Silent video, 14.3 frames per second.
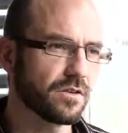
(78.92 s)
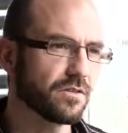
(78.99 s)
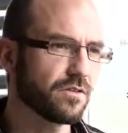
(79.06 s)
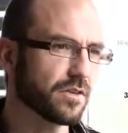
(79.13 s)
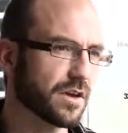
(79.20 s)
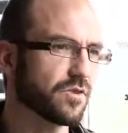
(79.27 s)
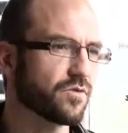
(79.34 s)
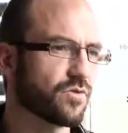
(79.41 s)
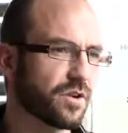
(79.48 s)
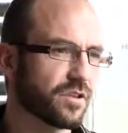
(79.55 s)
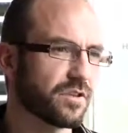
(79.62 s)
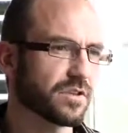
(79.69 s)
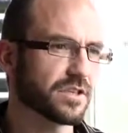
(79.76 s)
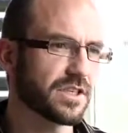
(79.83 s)
You can
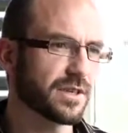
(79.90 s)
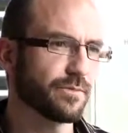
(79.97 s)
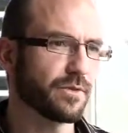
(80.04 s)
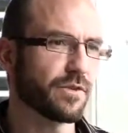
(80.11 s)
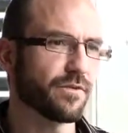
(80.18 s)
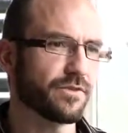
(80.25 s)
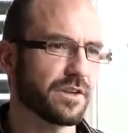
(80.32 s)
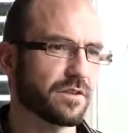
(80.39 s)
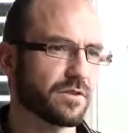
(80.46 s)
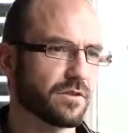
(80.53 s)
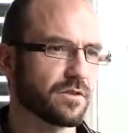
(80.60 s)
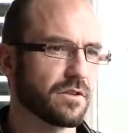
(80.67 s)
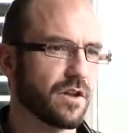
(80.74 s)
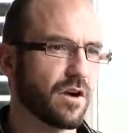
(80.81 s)
run the chip of the
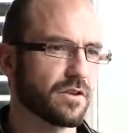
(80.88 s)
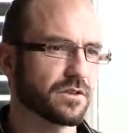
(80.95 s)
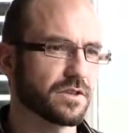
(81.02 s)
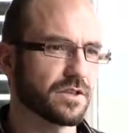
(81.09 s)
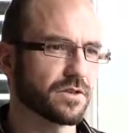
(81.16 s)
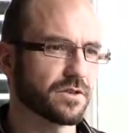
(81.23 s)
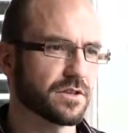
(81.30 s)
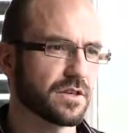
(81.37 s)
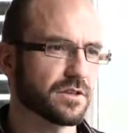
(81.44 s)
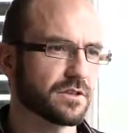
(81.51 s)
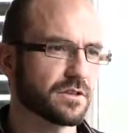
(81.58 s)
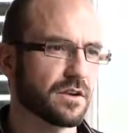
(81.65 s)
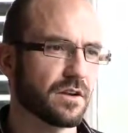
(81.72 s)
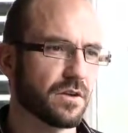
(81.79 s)
internal RC
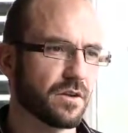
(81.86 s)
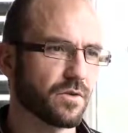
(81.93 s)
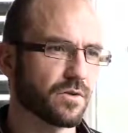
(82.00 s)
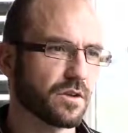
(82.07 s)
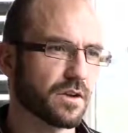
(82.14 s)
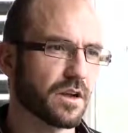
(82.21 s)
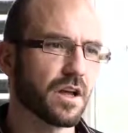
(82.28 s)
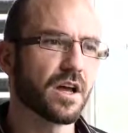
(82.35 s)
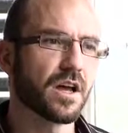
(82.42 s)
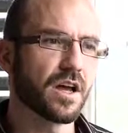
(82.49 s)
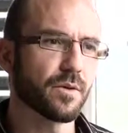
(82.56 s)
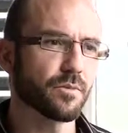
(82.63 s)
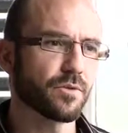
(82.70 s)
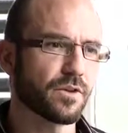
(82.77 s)
oscillator alone,
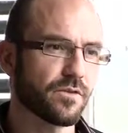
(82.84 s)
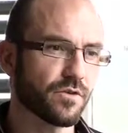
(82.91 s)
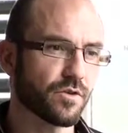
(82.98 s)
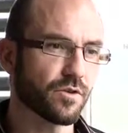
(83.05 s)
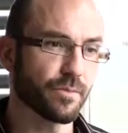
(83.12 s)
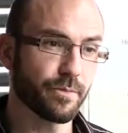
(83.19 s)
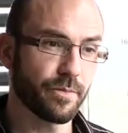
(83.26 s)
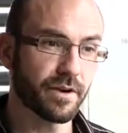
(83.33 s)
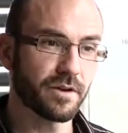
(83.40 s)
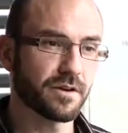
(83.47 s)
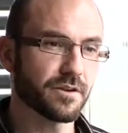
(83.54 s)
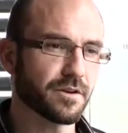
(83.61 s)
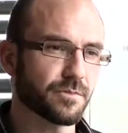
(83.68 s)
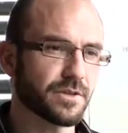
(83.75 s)
but if you want better
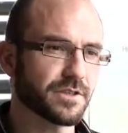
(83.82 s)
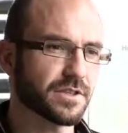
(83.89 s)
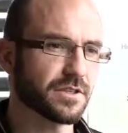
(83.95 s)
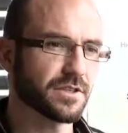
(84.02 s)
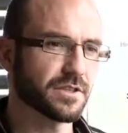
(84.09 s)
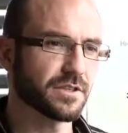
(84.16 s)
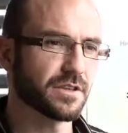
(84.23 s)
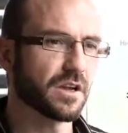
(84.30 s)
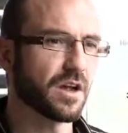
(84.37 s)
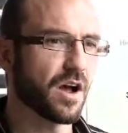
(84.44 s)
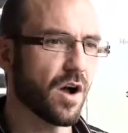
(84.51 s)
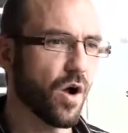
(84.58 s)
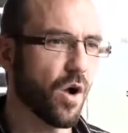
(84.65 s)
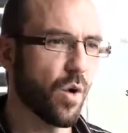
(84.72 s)
clock precision,
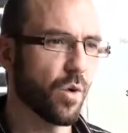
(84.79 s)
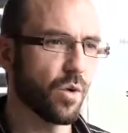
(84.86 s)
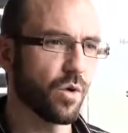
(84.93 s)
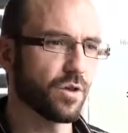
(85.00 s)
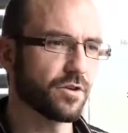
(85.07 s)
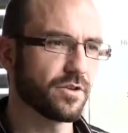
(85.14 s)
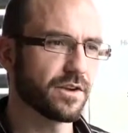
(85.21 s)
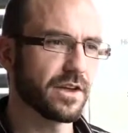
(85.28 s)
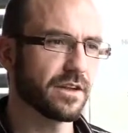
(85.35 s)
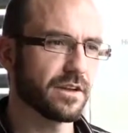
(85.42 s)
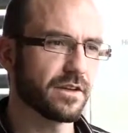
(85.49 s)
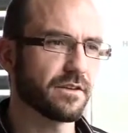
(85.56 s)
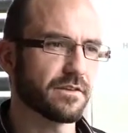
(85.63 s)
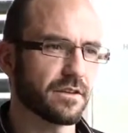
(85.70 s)
all you
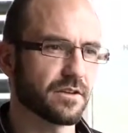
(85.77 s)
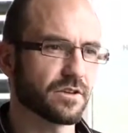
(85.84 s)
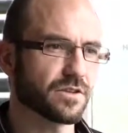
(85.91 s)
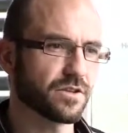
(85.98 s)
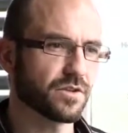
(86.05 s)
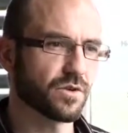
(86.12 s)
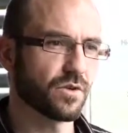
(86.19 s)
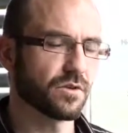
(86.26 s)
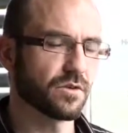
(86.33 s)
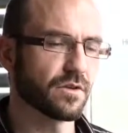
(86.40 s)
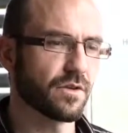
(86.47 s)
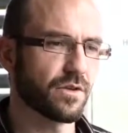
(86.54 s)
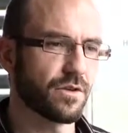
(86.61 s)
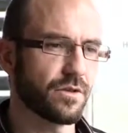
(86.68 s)
need is an
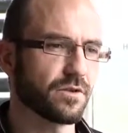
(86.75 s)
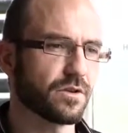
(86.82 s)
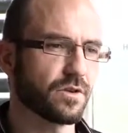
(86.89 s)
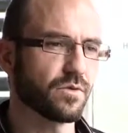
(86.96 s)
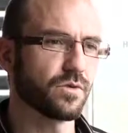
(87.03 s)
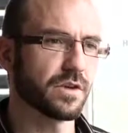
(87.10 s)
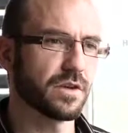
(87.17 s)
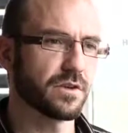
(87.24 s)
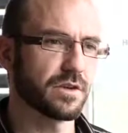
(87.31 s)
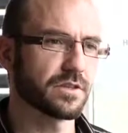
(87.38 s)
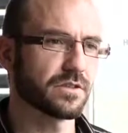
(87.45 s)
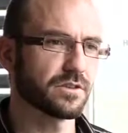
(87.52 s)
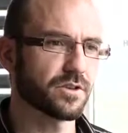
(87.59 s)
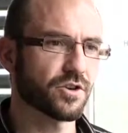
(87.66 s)
external 32
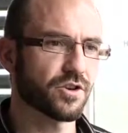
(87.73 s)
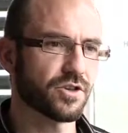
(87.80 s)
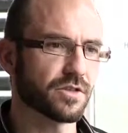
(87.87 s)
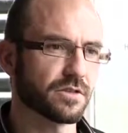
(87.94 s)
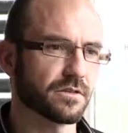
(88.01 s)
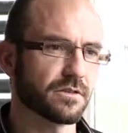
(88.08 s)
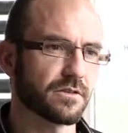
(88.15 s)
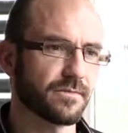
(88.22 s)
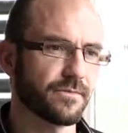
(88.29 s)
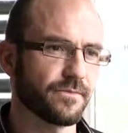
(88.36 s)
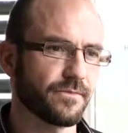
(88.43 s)
kHz crystal.